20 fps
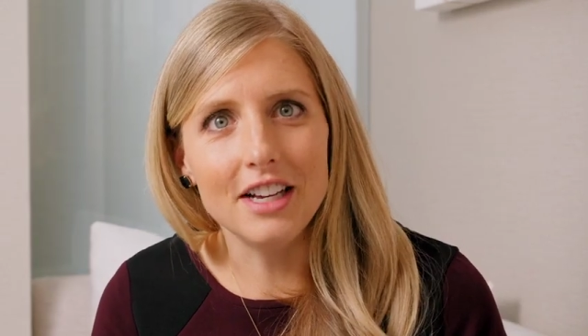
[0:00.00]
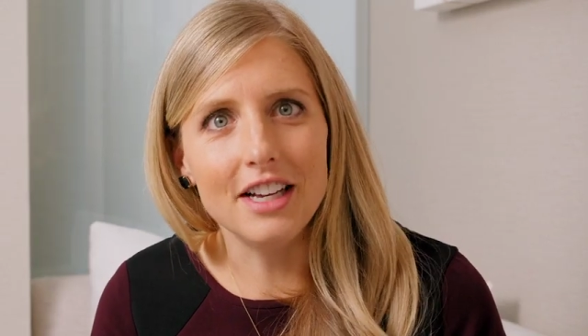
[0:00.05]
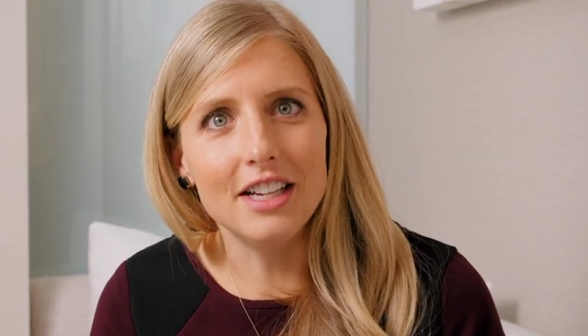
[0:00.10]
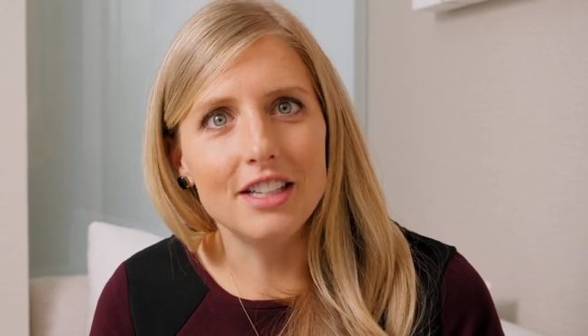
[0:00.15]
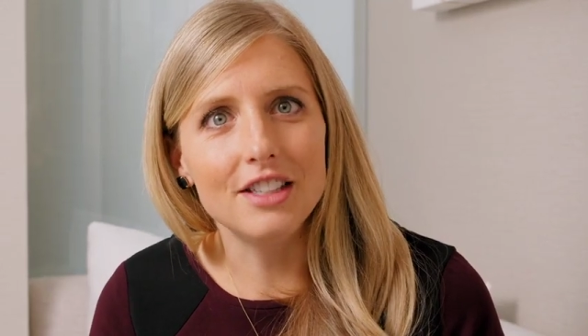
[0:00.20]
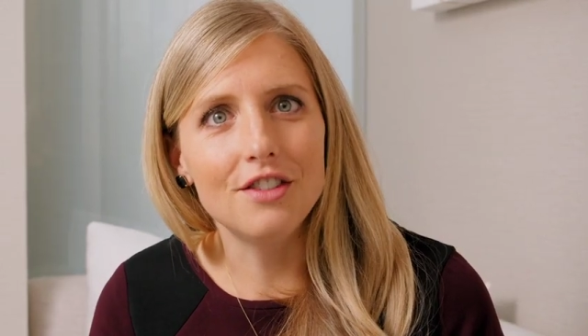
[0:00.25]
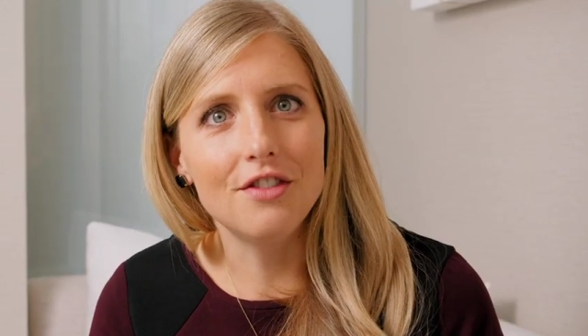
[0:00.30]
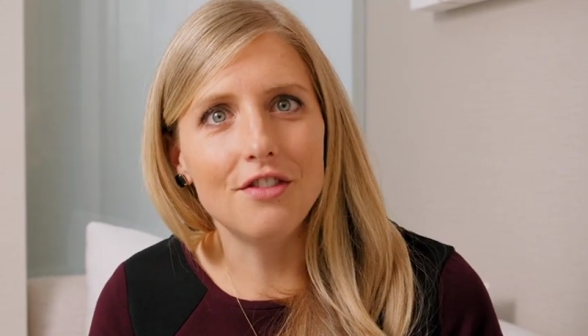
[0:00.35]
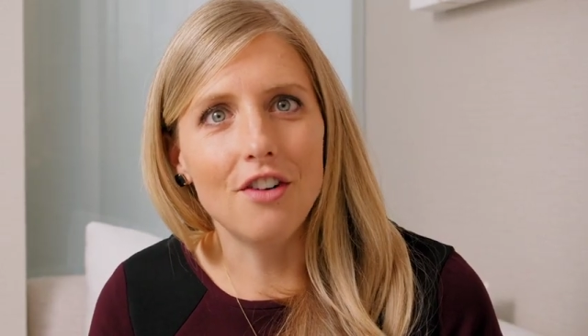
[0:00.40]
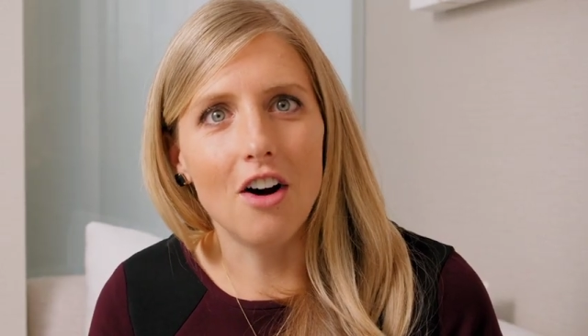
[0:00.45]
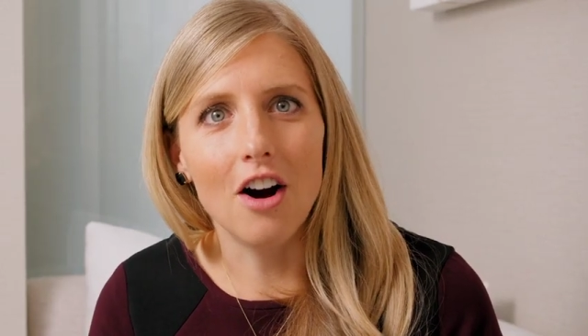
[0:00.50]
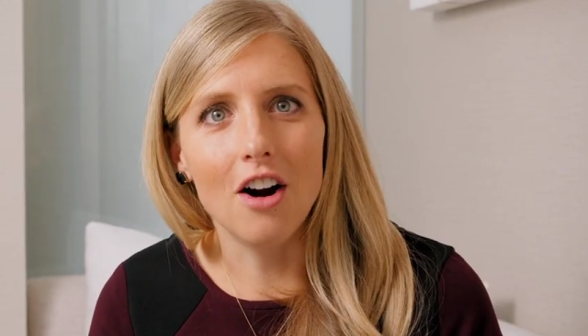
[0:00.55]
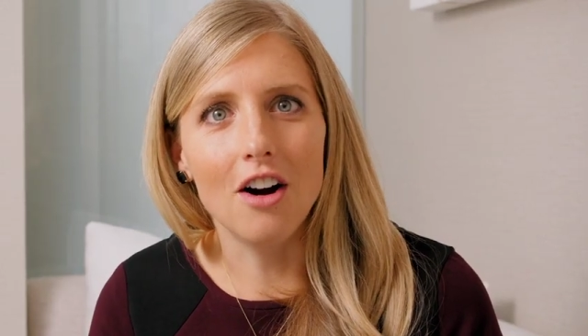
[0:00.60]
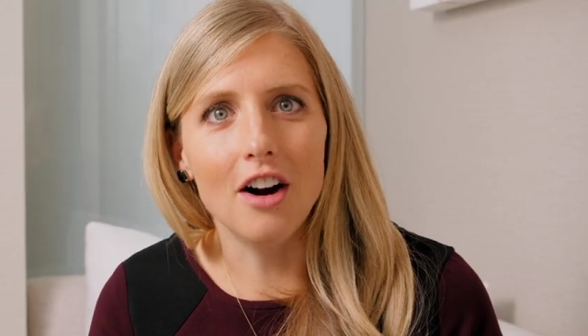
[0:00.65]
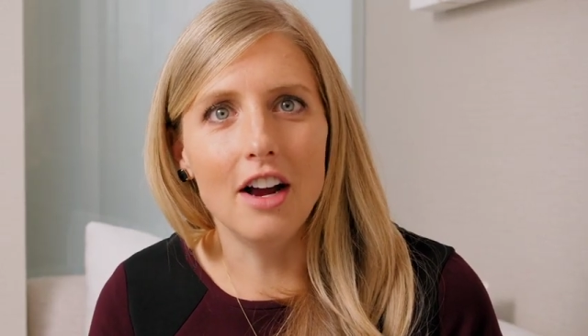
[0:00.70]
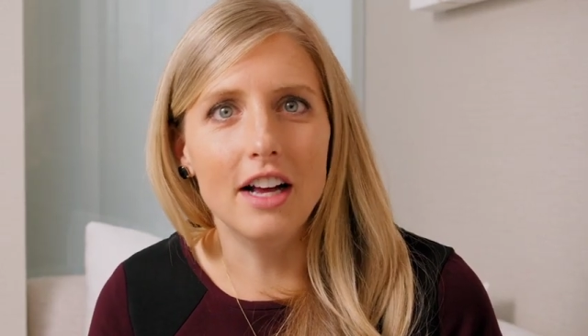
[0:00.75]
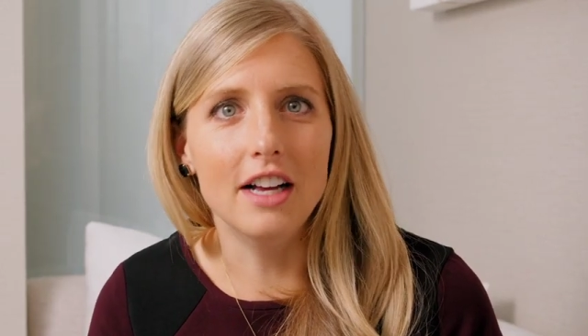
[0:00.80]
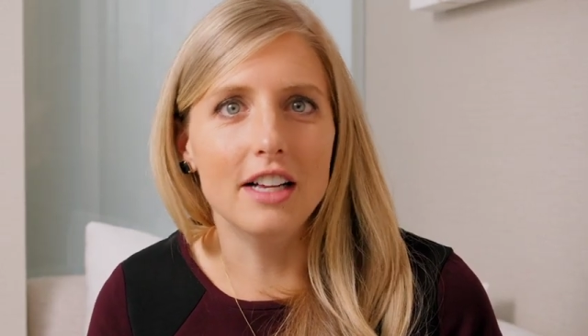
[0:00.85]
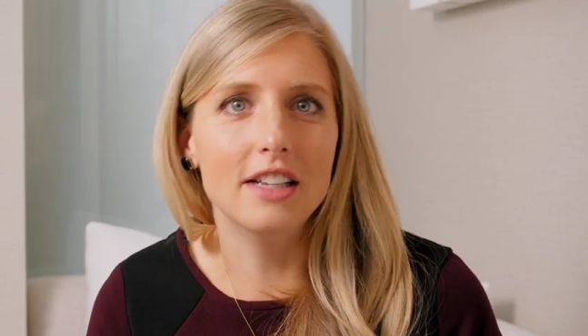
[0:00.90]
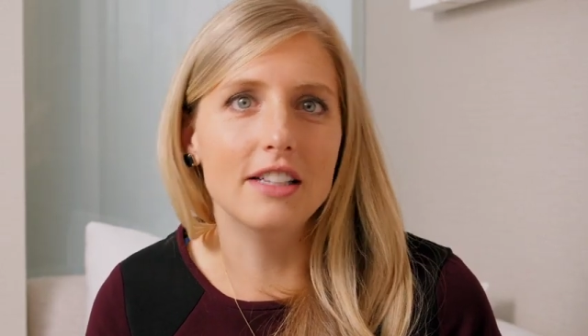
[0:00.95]
as far
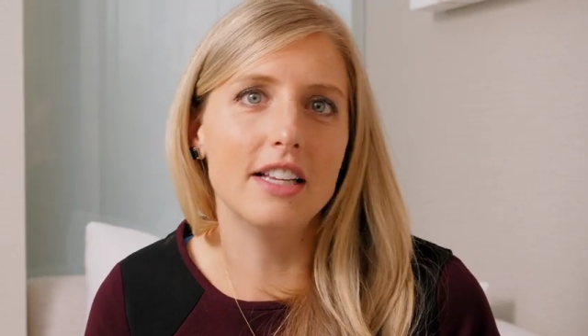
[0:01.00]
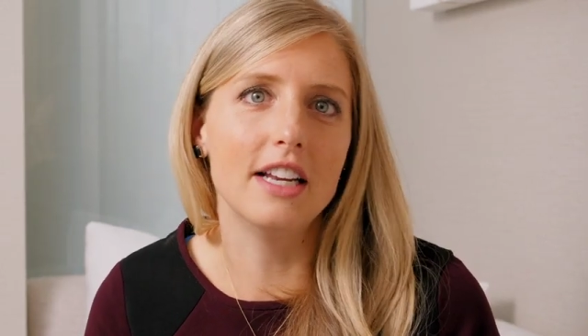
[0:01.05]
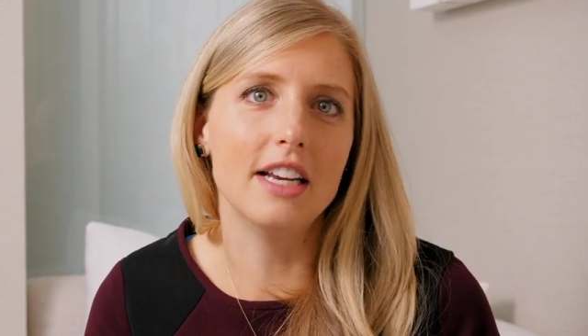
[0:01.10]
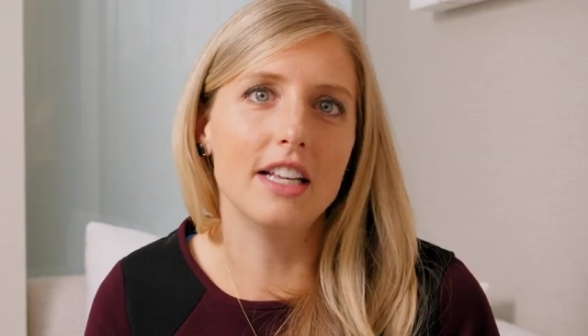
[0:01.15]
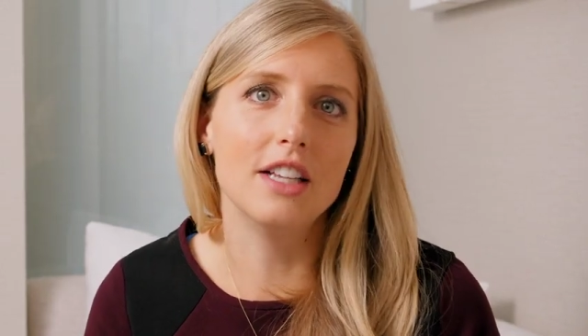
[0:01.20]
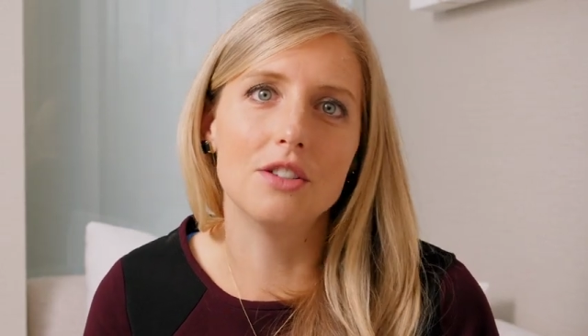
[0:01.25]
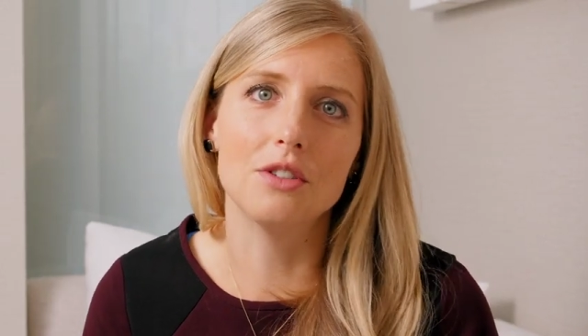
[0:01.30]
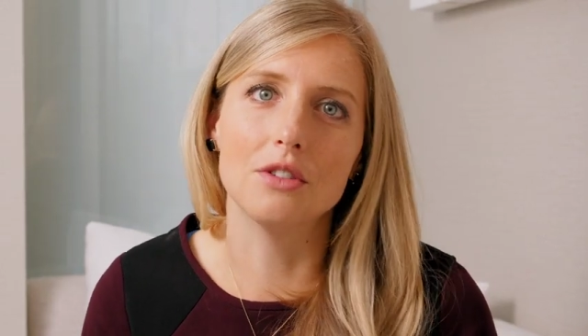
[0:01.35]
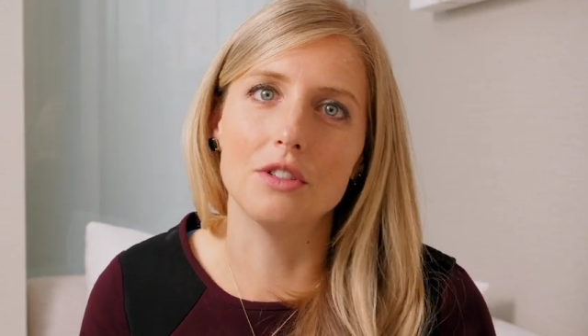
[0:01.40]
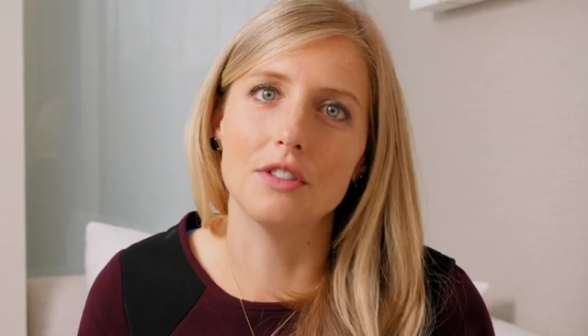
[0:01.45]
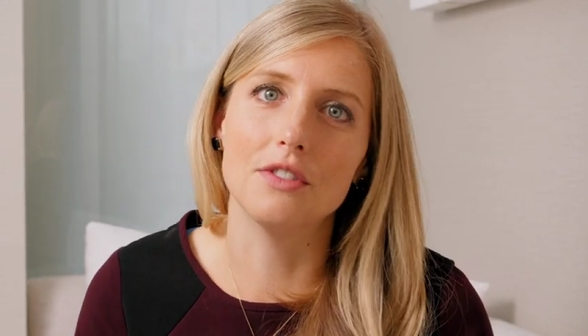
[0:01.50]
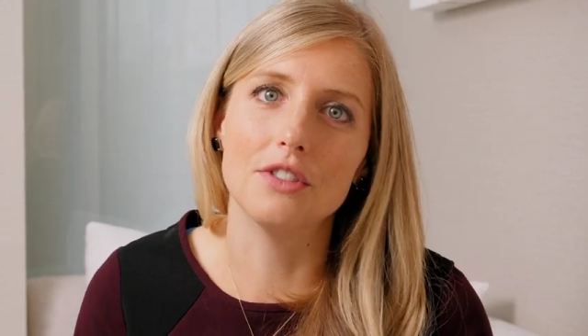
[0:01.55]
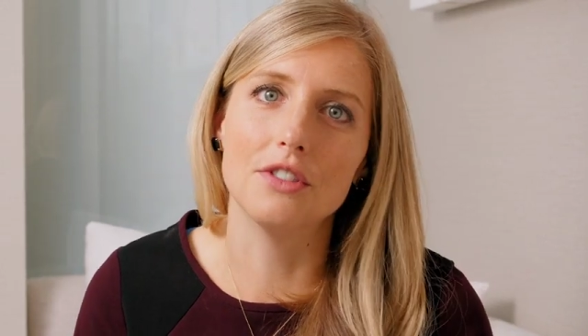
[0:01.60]
as any sort of